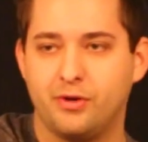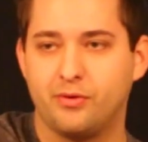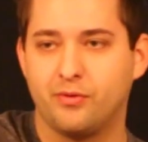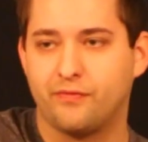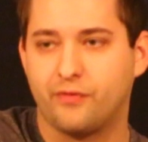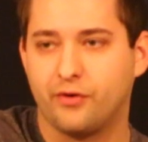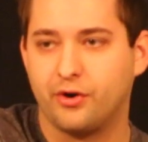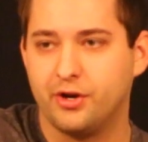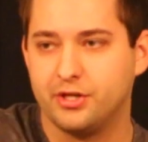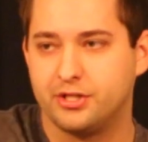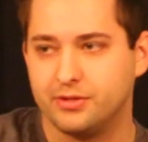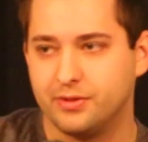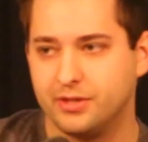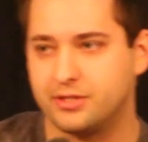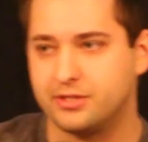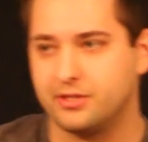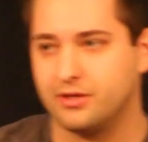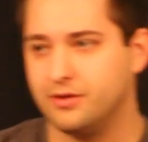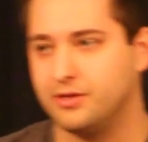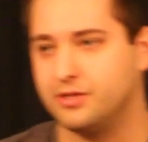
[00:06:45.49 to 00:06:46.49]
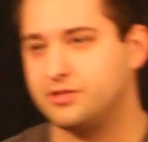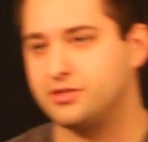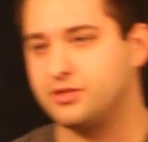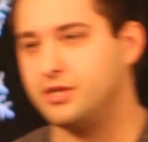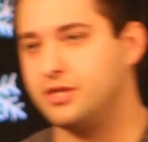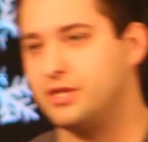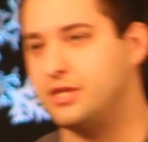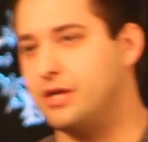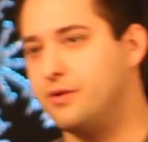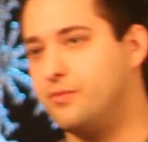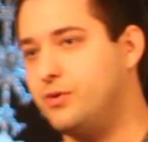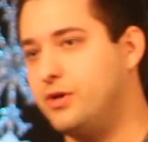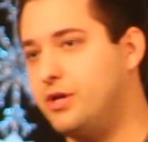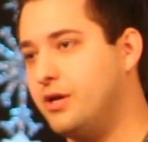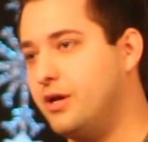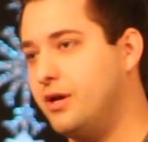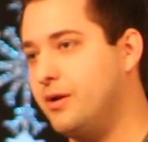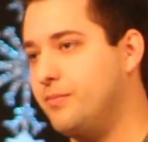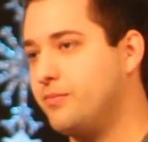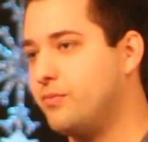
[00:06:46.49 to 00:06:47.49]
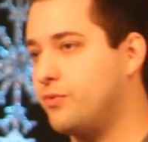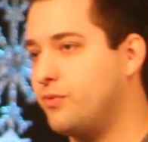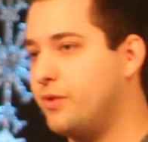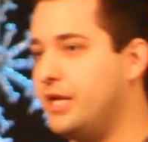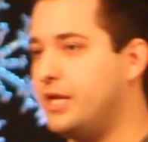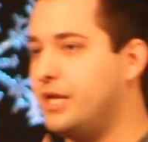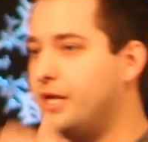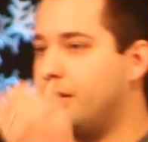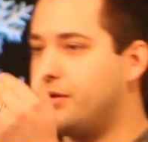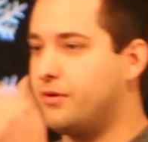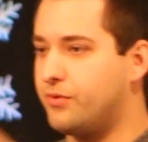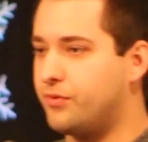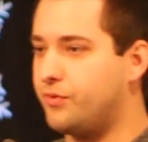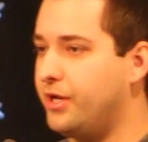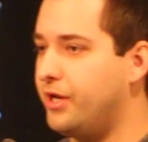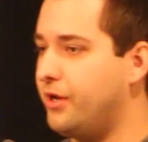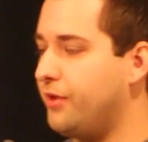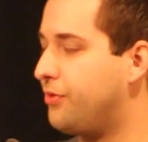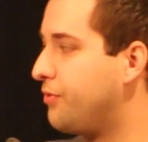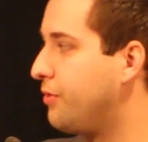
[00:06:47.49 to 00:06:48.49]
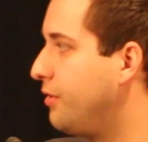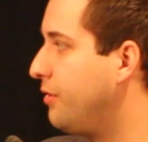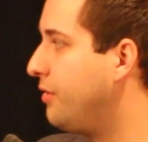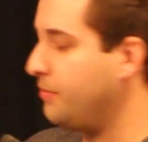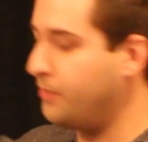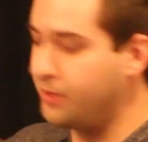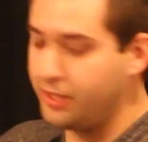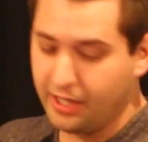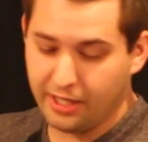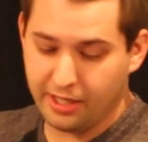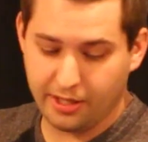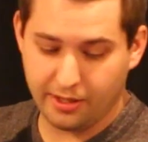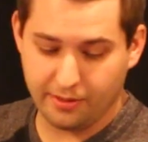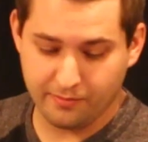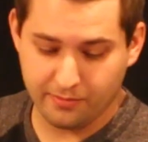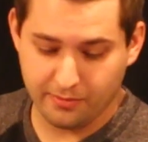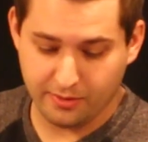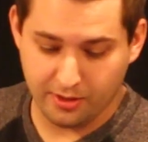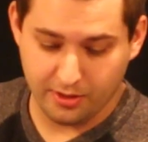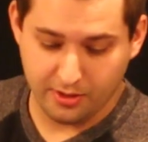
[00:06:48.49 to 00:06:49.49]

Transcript: to be referring to it, so it's good that we read it through in the beginning.